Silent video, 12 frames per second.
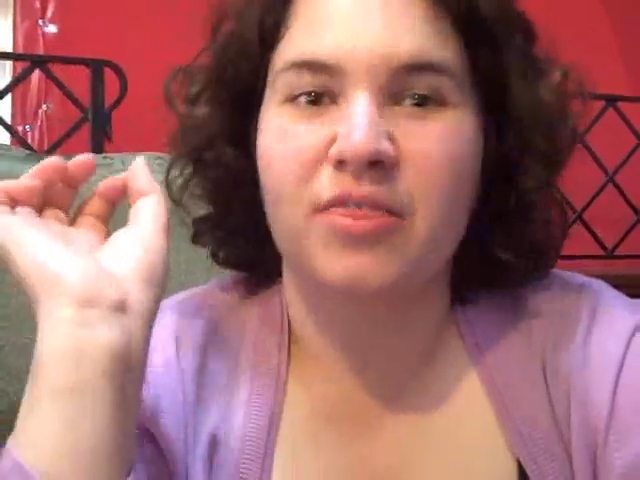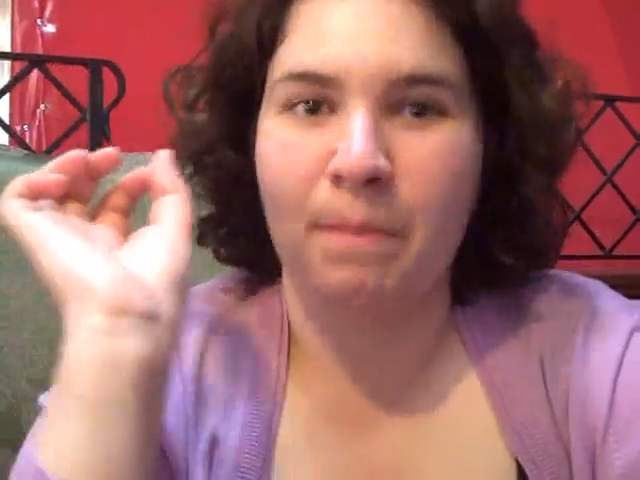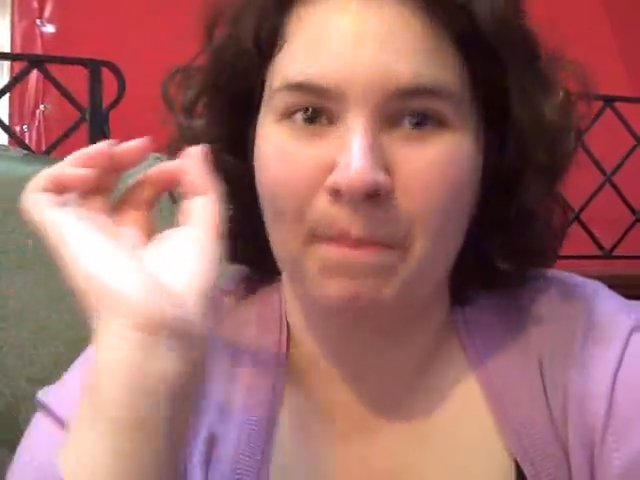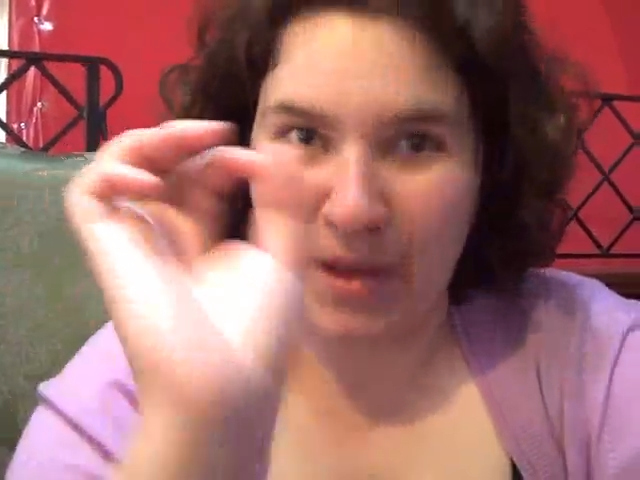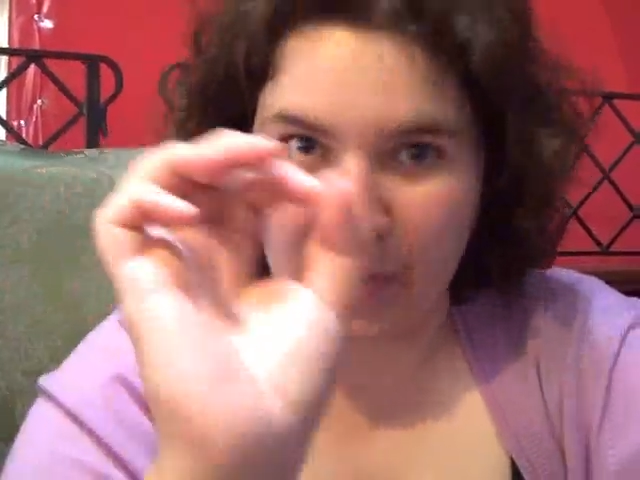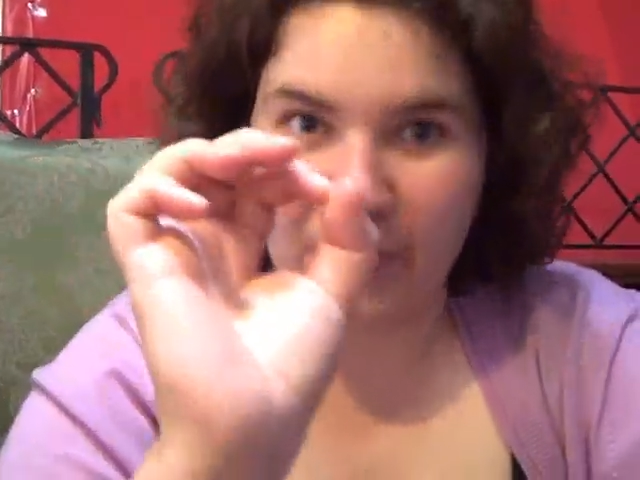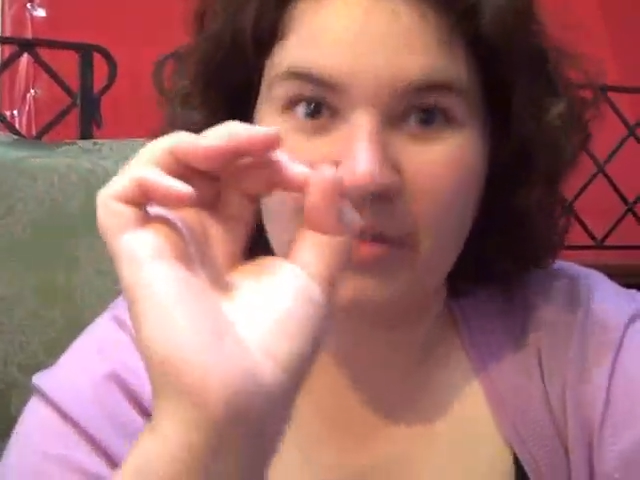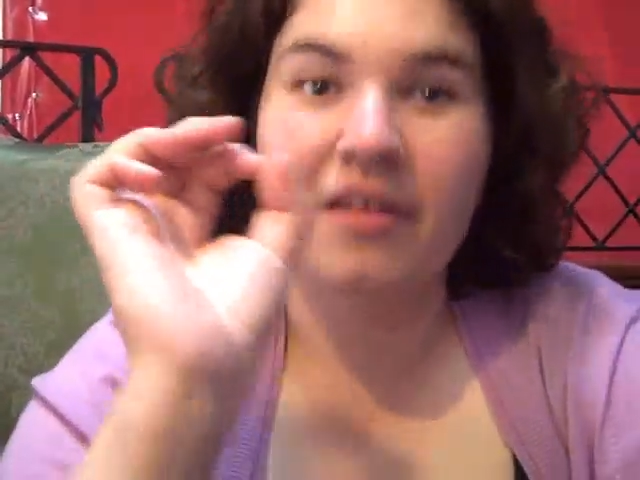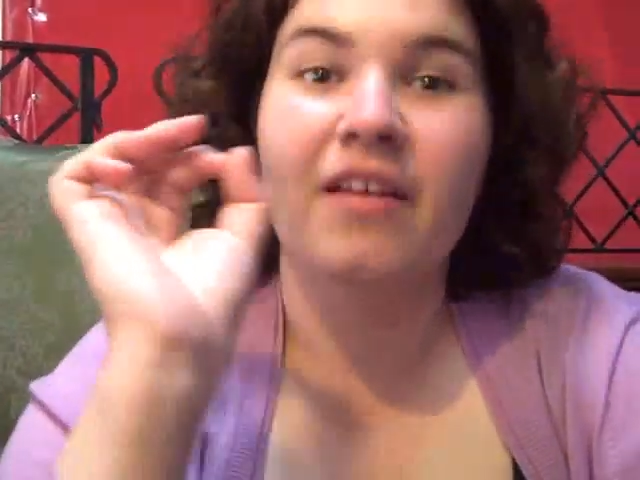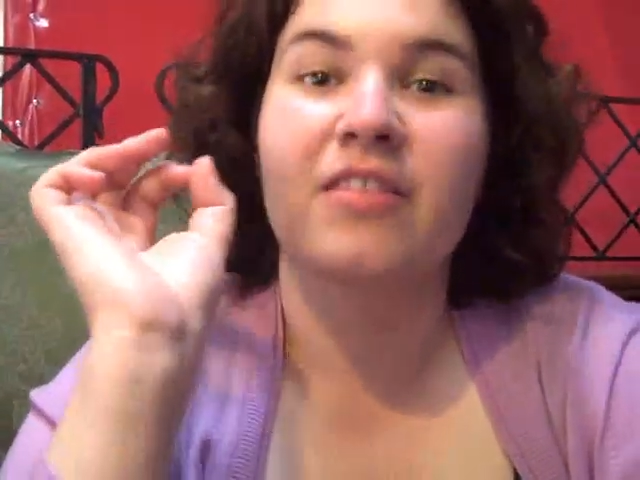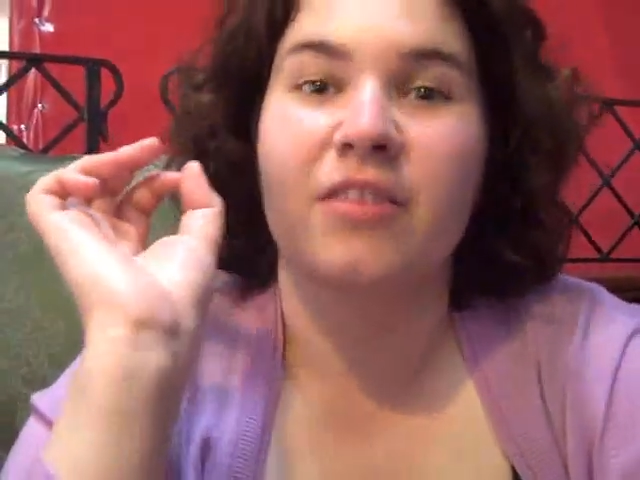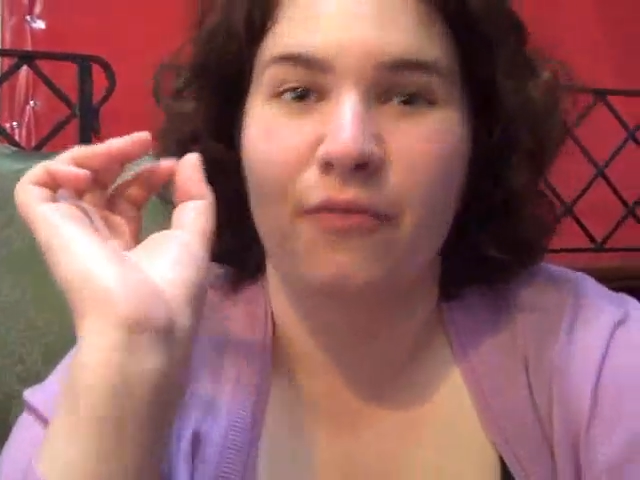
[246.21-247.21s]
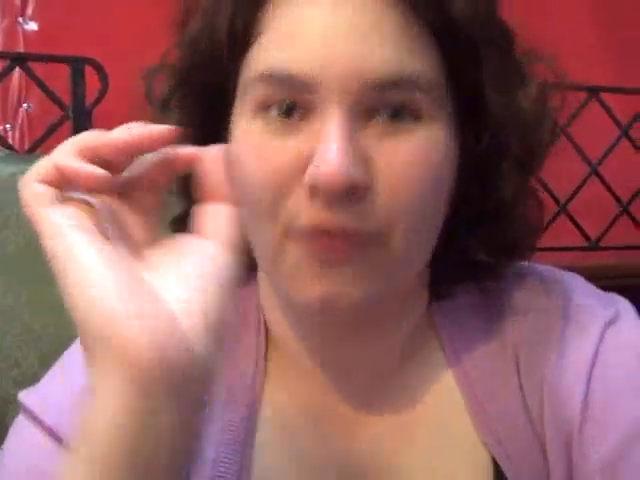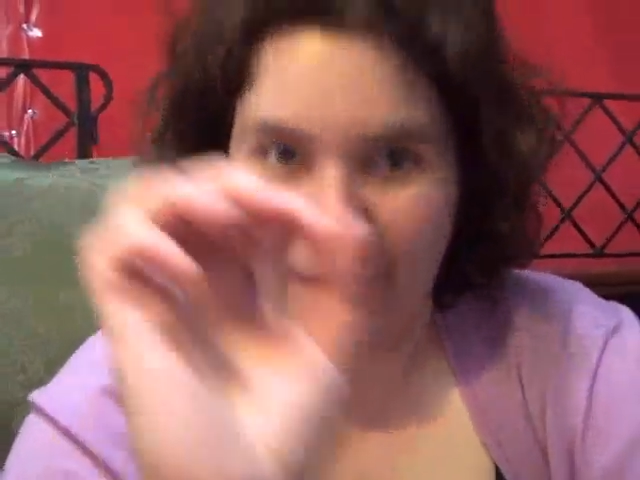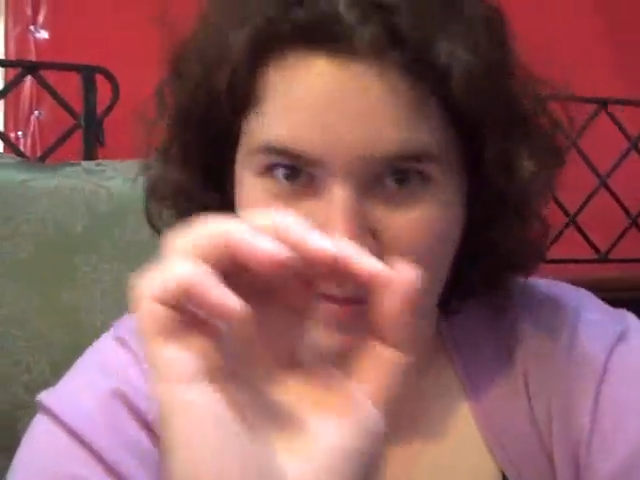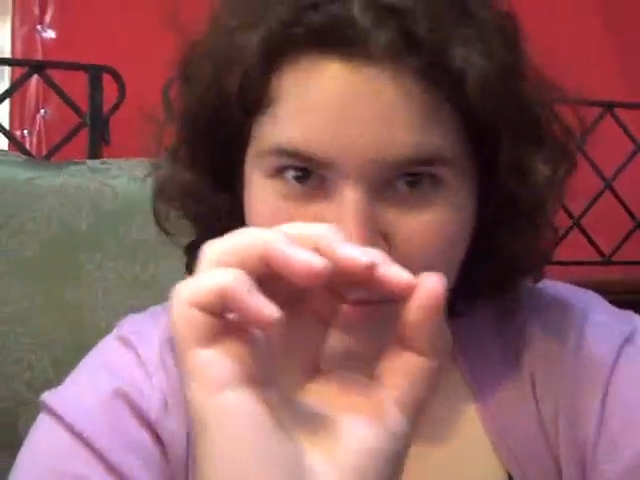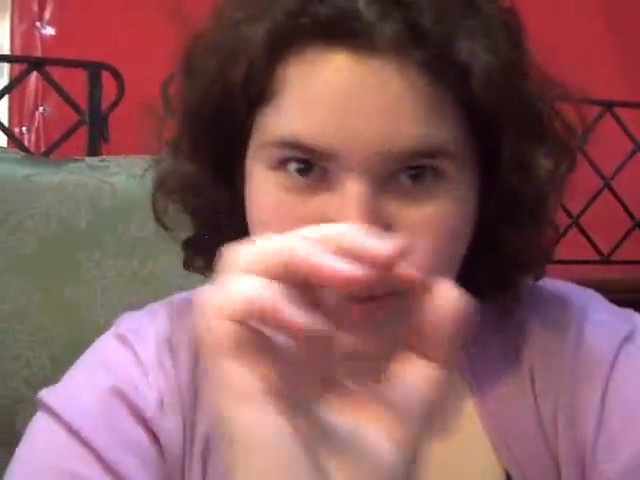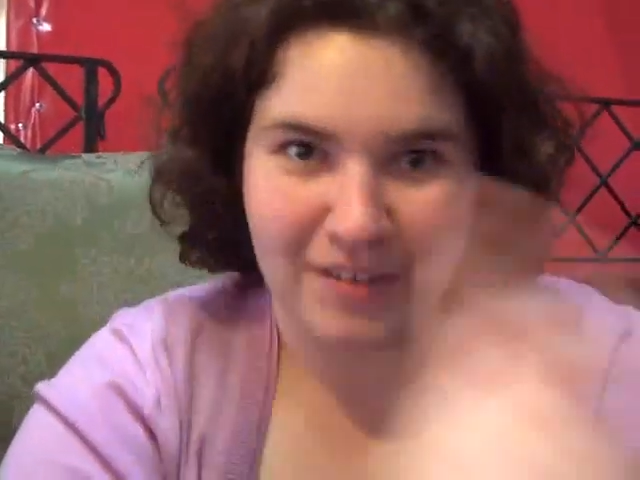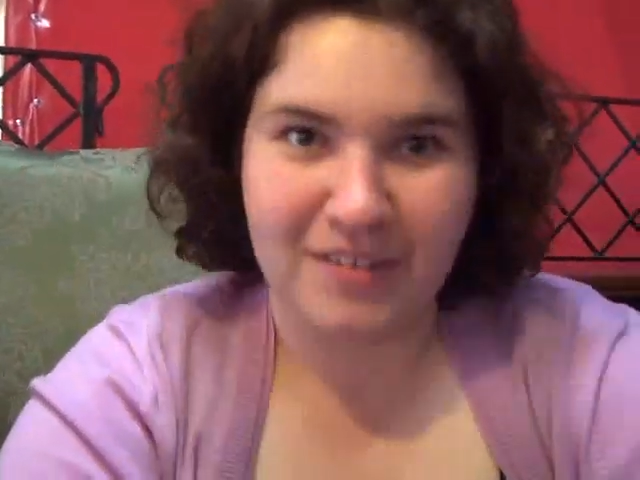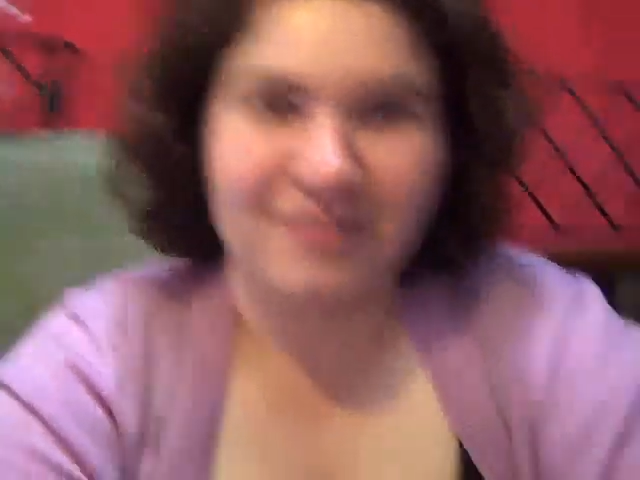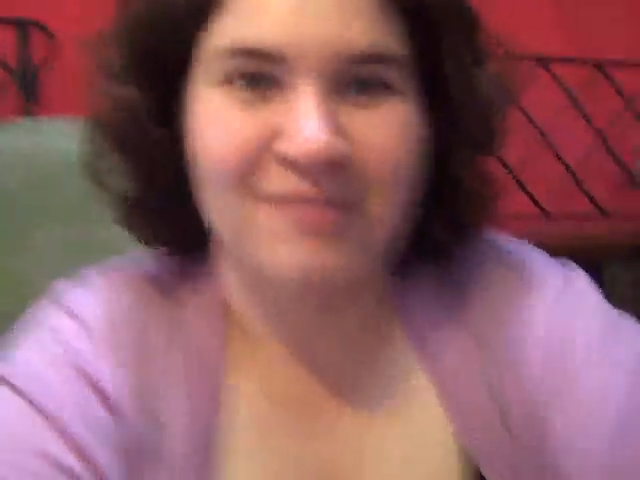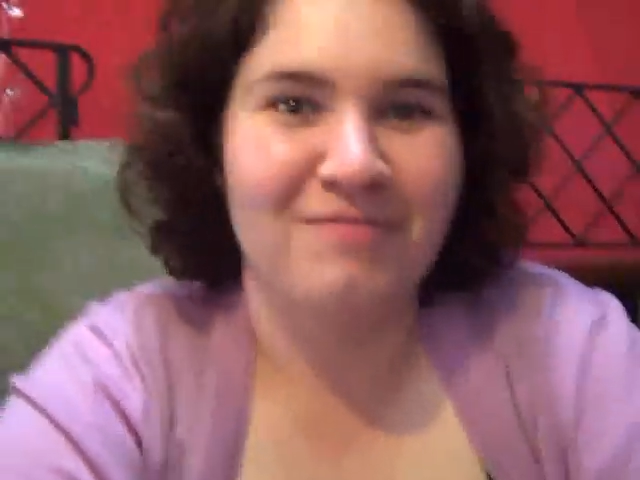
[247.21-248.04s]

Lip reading: the better the fried bread.